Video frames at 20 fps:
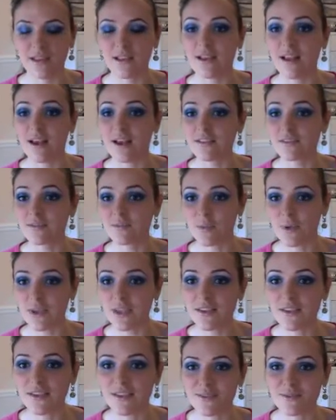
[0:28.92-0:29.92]
Last
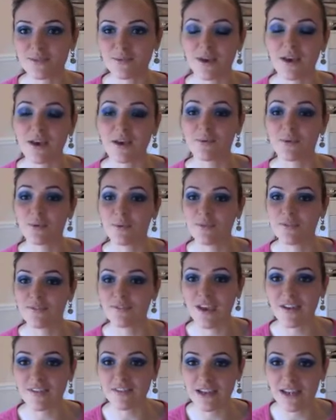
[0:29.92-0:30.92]
week, where we were
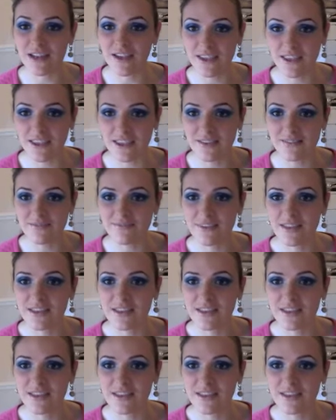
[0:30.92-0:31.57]
very lucky